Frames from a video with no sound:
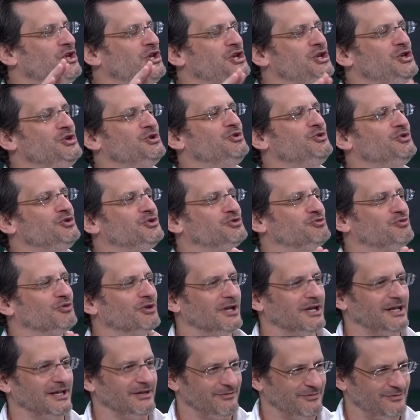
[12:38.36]
huge
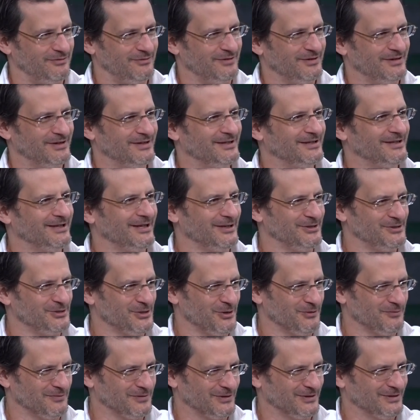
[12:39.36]
relief that it's
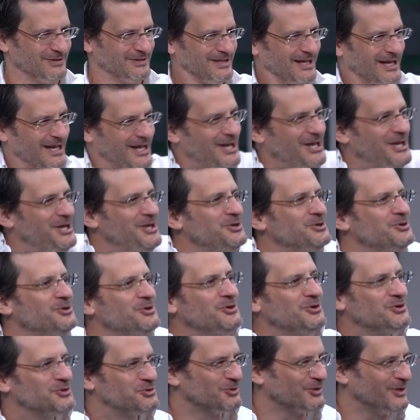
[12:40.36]
over. Like
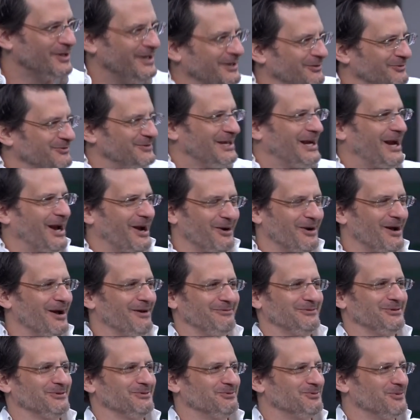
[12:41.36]
huge relief that I don't
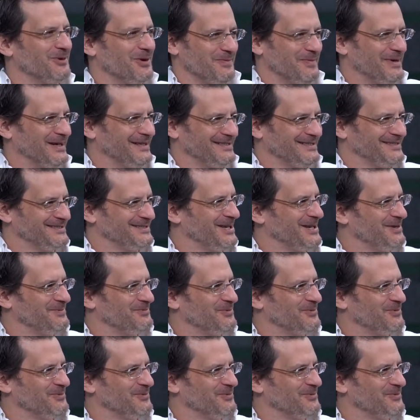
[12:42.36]
have to worry about this anymore.